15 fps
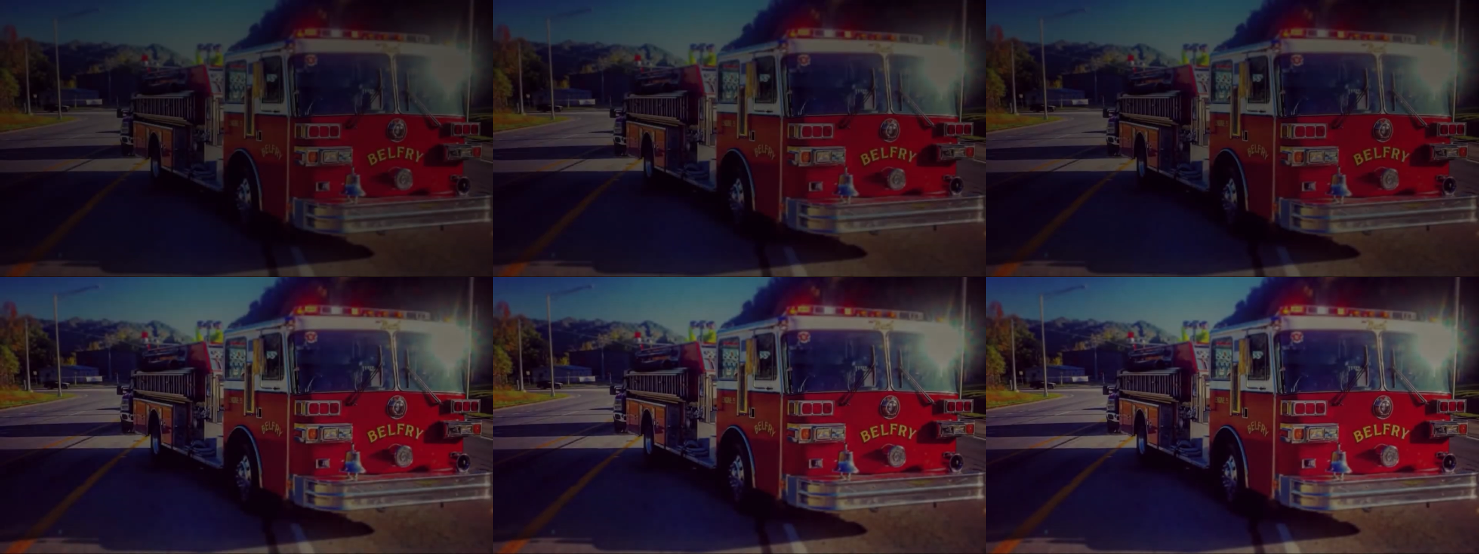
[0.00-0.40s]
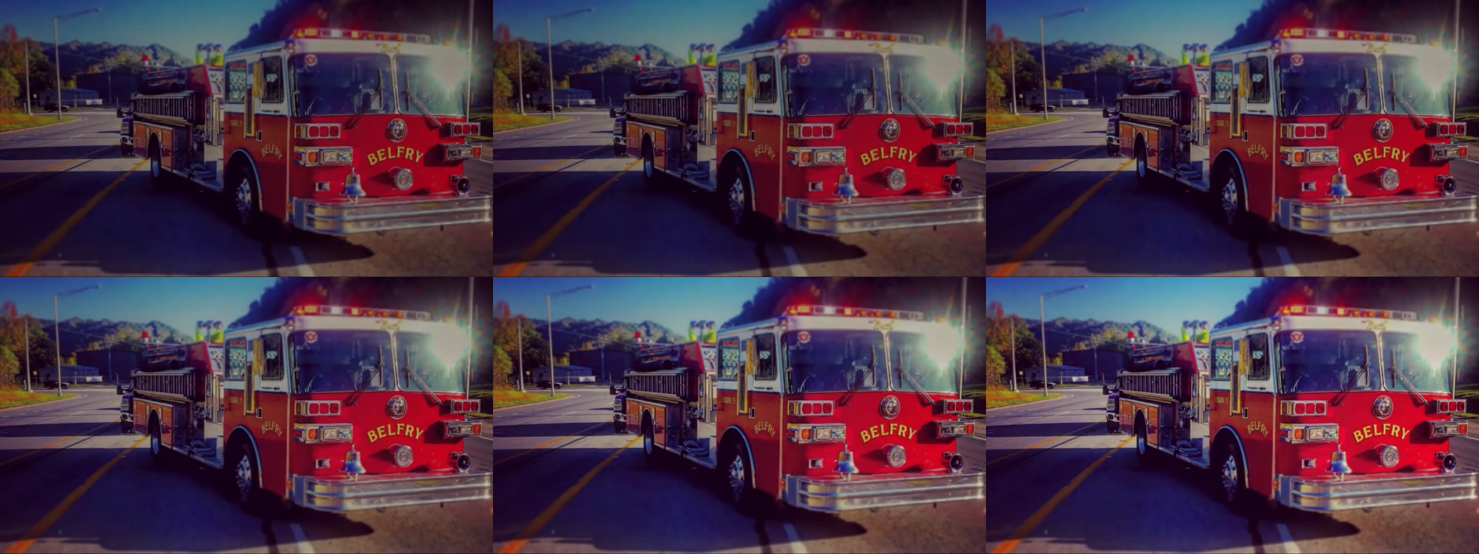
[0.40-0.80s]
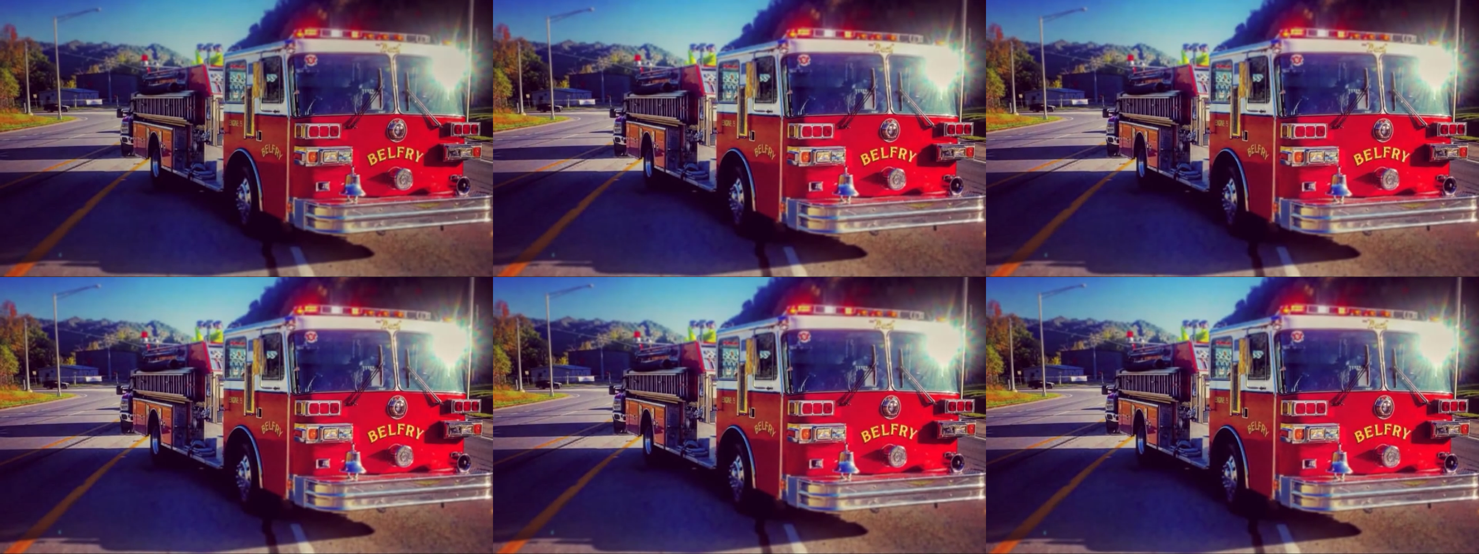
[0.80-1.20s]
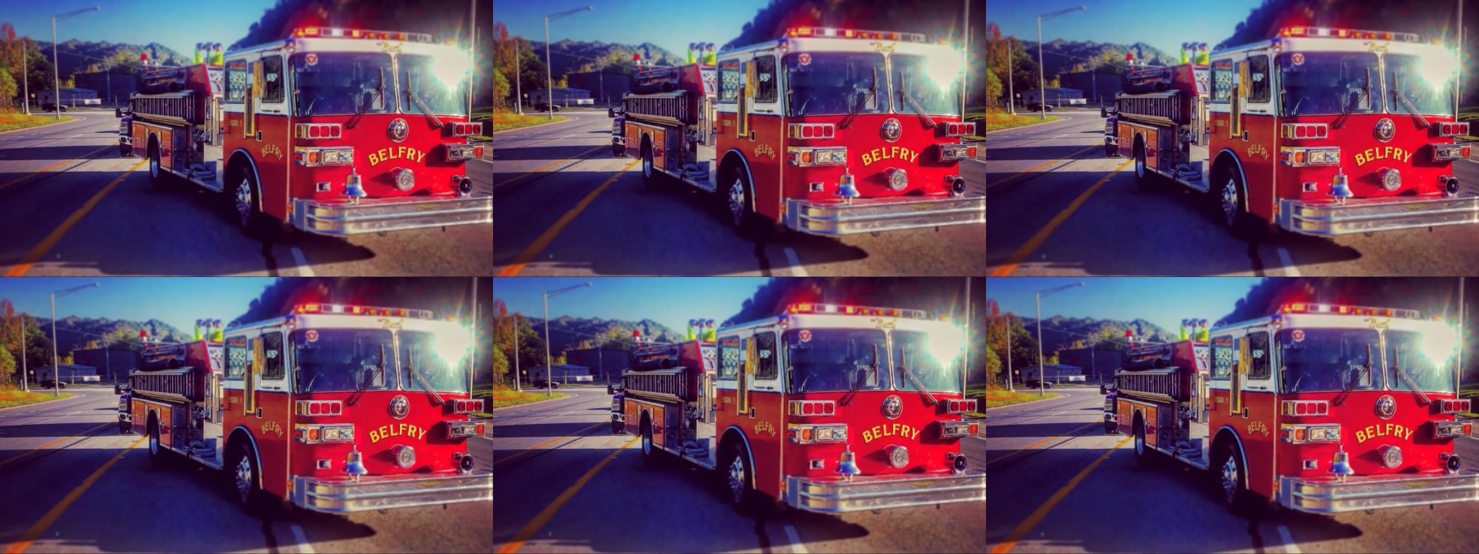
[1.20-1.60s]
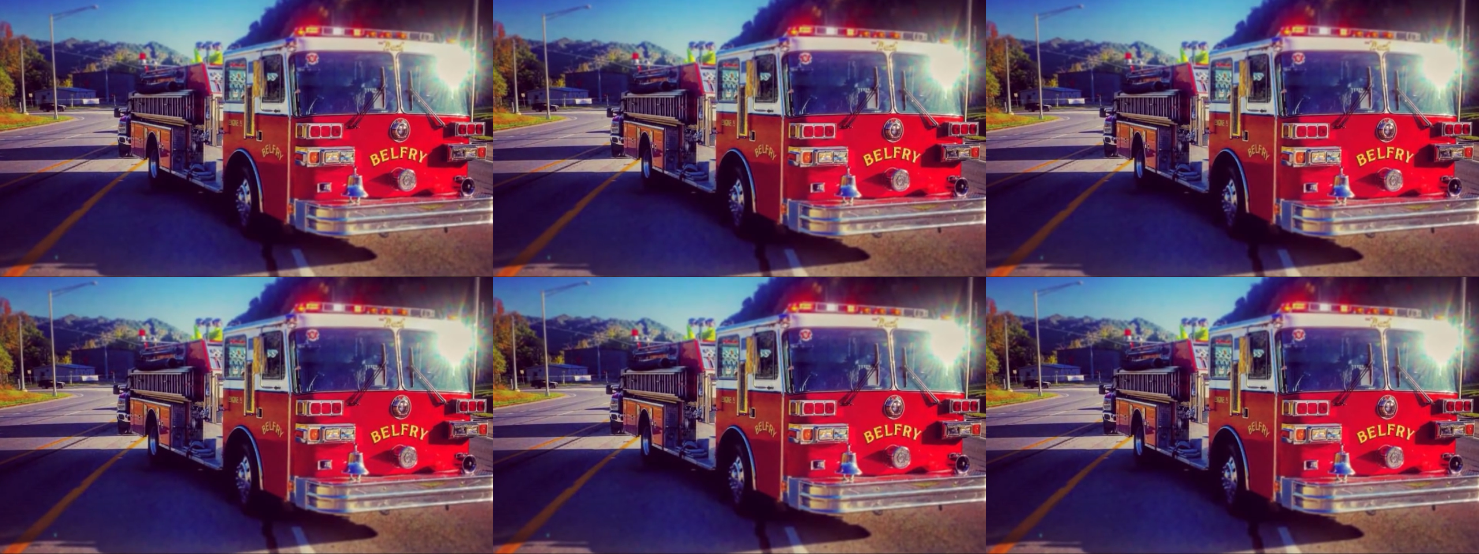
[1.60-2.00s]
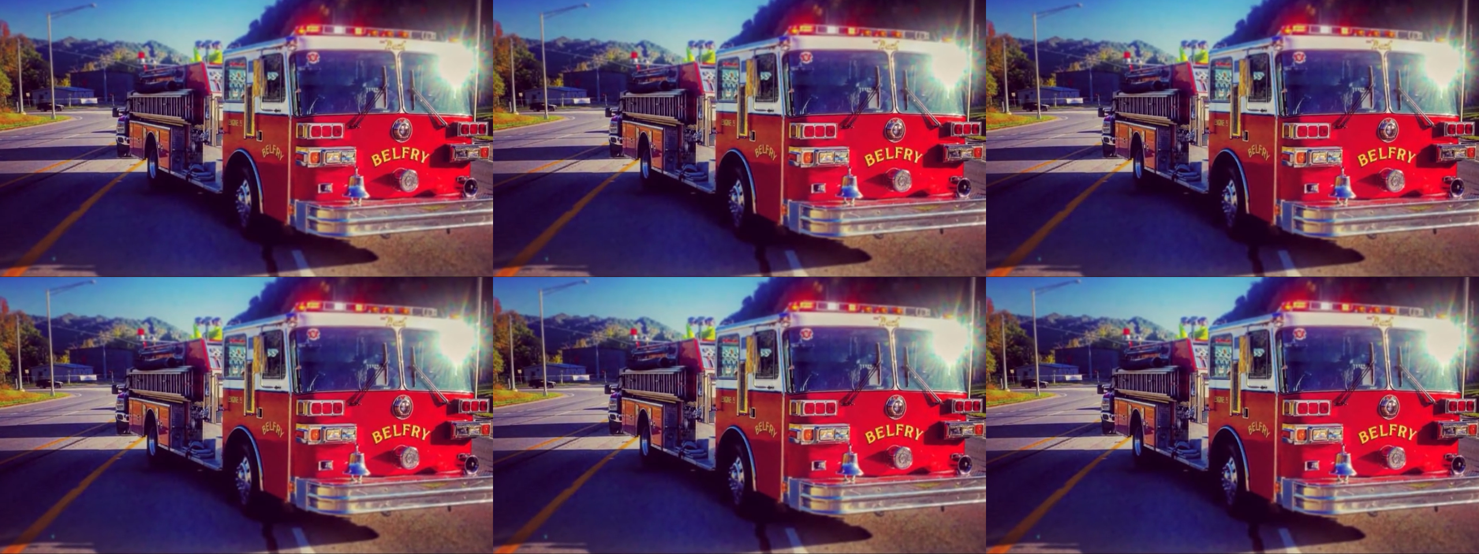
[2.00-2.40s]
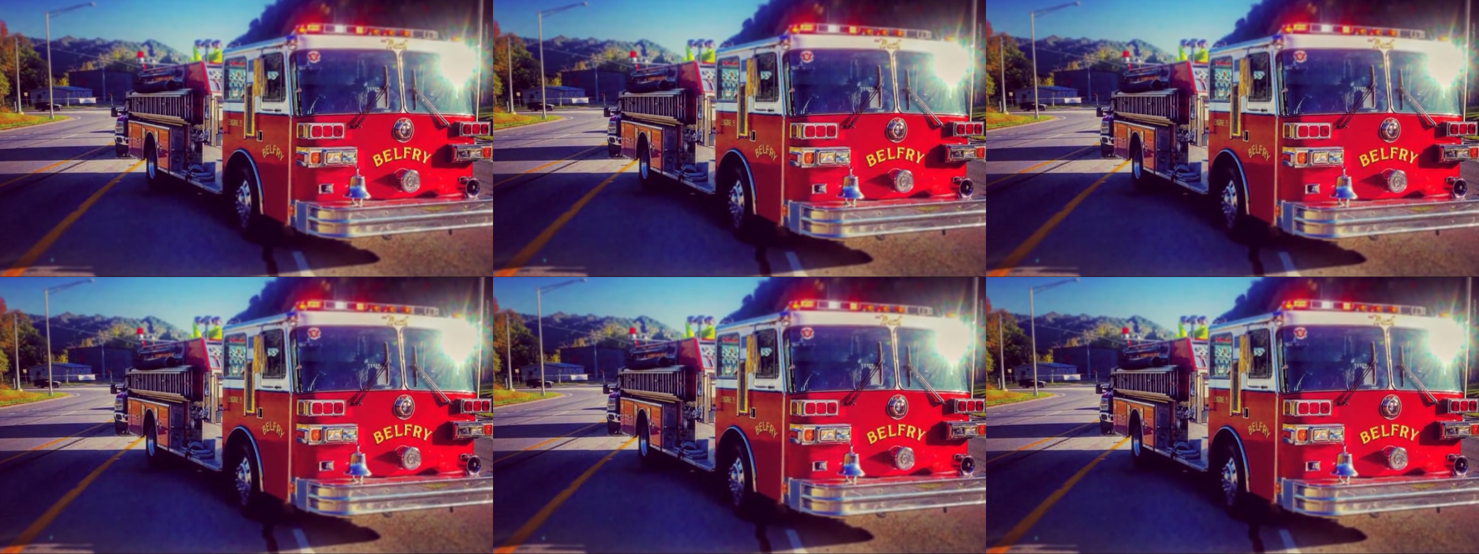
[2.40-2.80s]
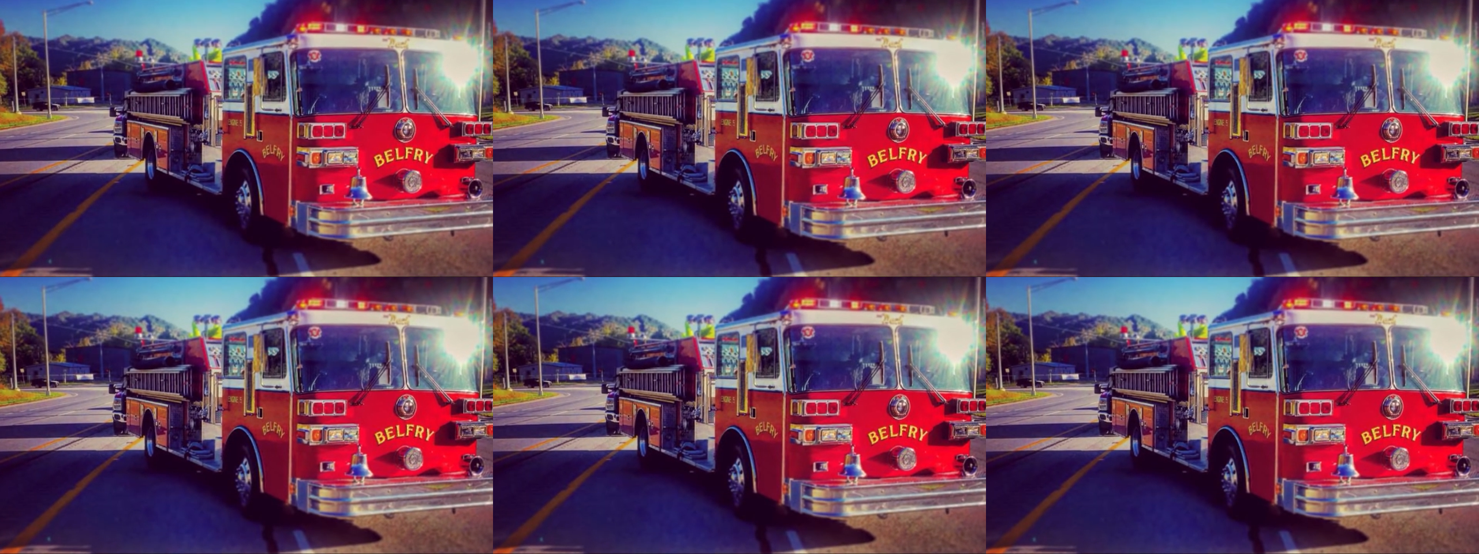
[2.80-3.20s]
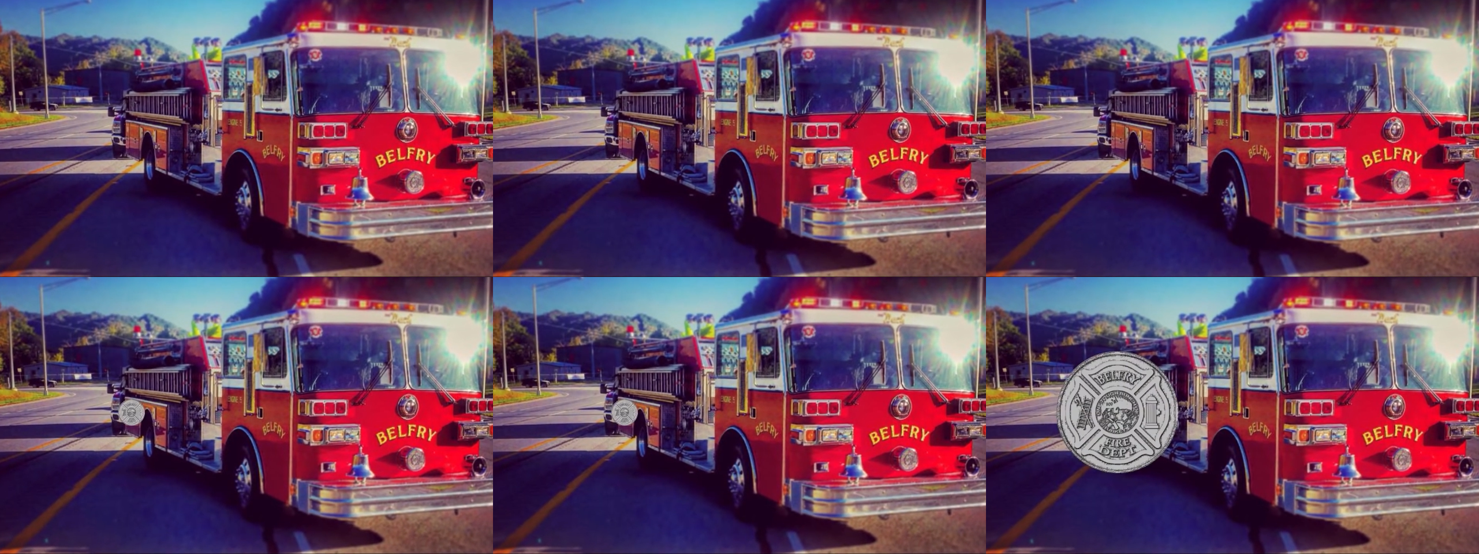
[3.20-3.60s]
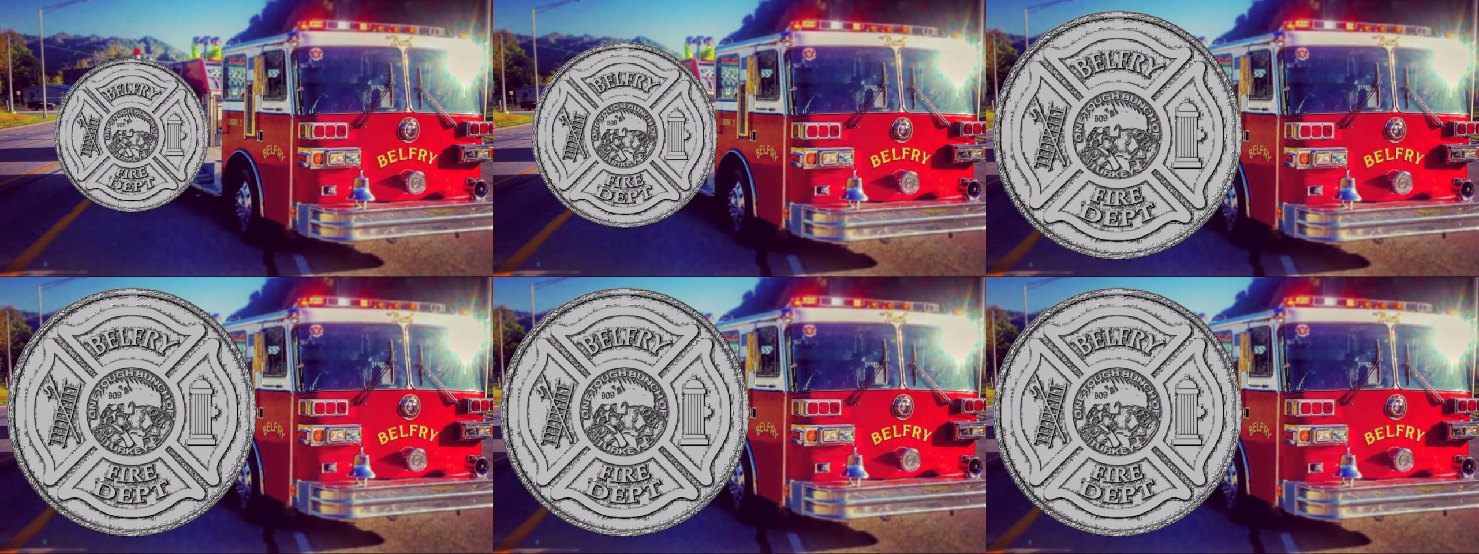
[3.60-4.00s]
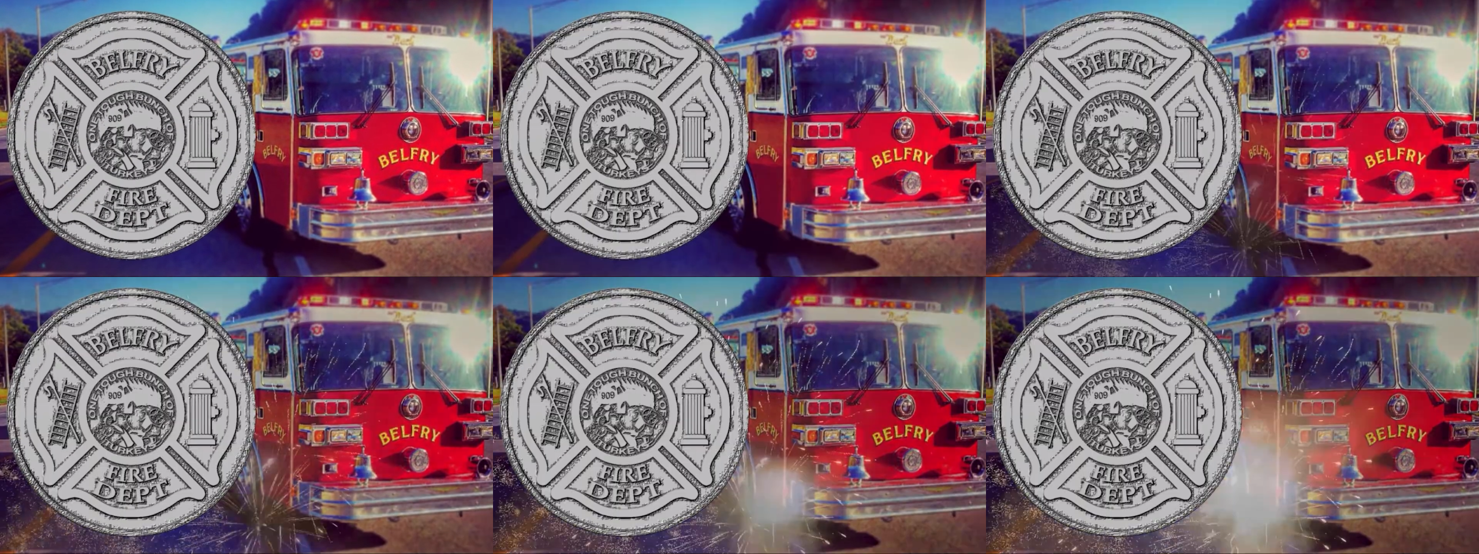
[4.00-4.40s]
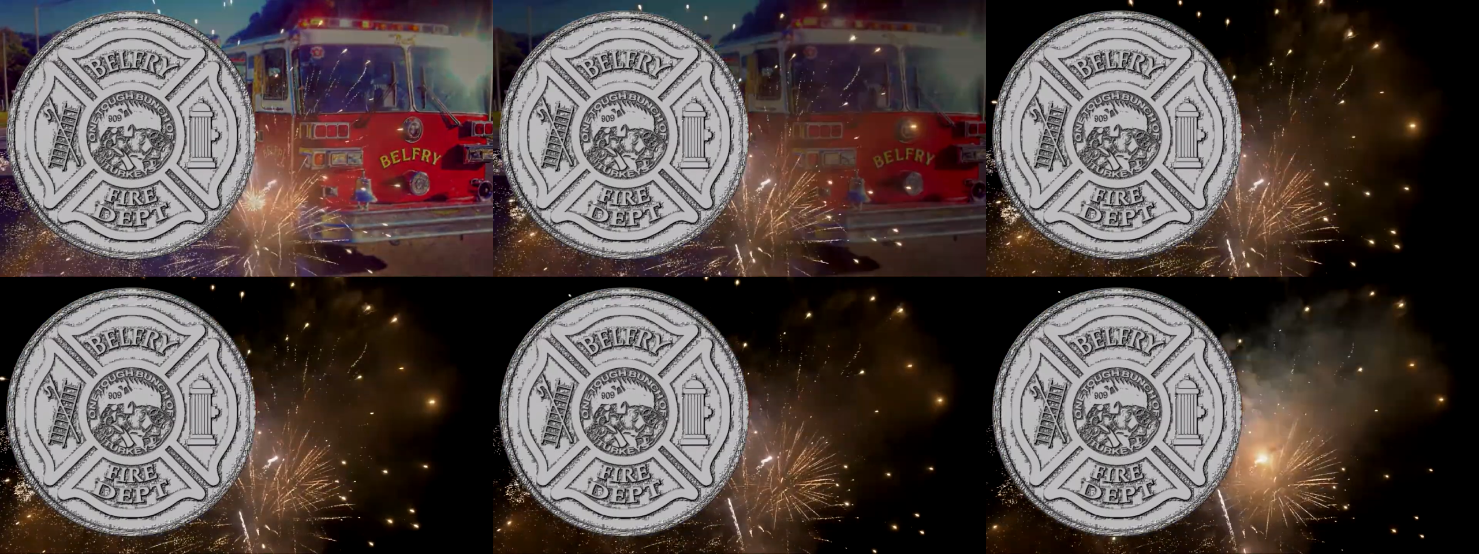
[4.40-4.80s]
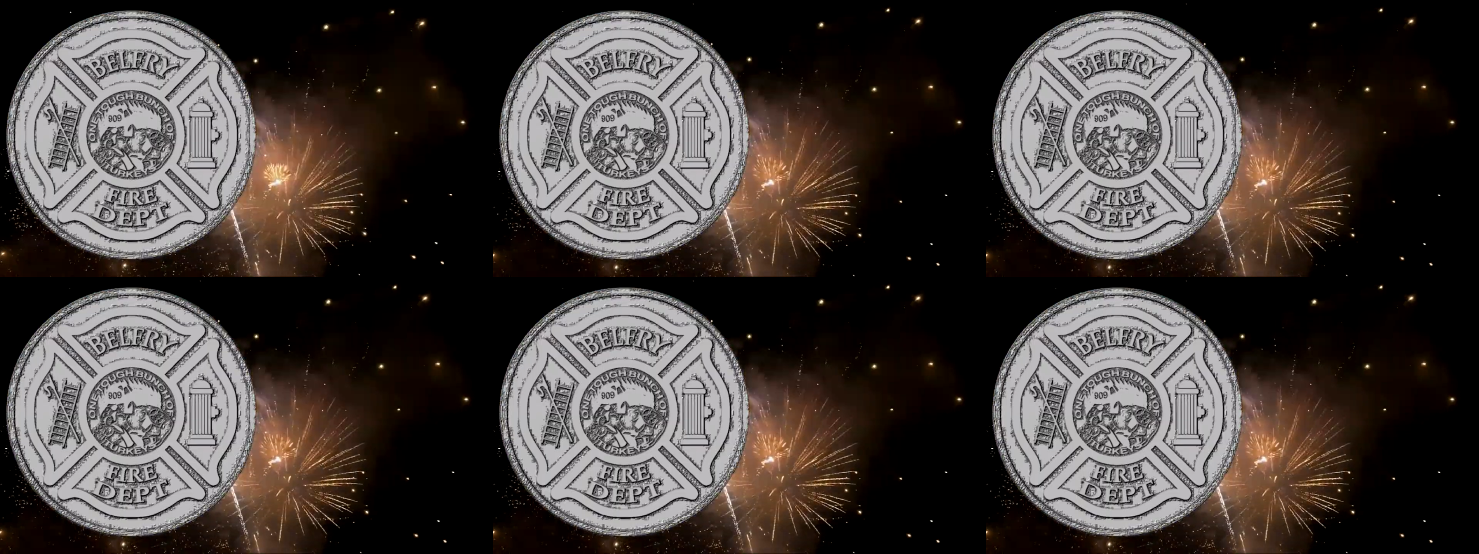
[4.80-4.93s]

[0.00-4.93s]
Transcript: (no speaker visible)